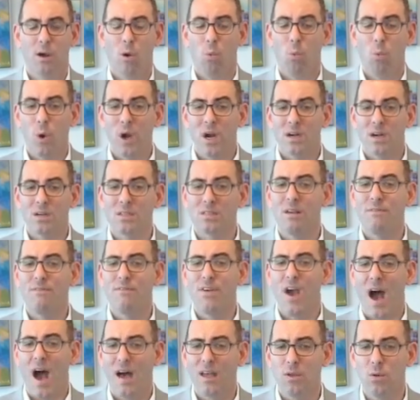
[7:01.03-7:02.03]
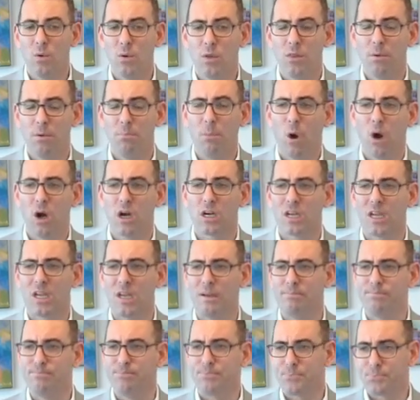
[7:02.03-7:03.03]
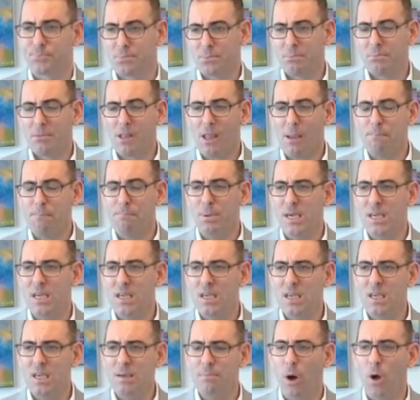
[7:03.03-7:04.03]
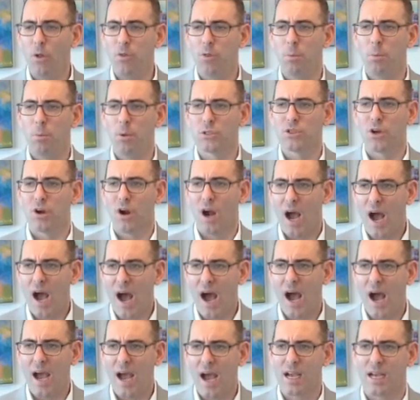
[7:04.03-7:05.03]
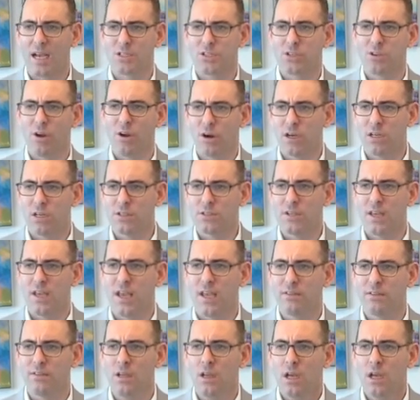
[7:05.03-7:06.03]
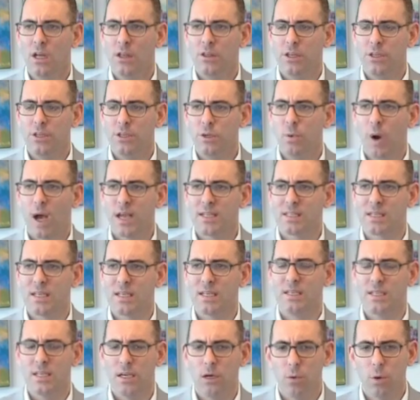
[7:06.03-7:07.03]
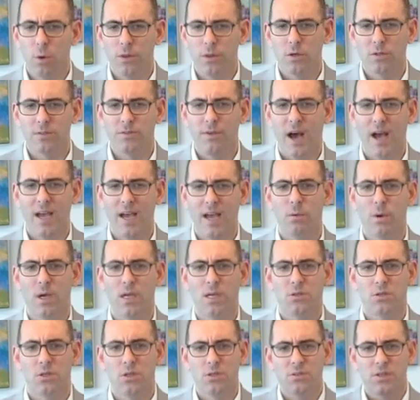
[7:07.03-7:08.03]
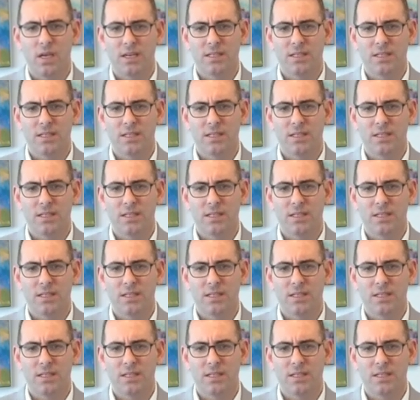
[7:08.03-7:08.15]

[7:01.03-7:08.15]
Where's the value in the market? PE multiples are high. I started saying the U.S. can deal with those valuations.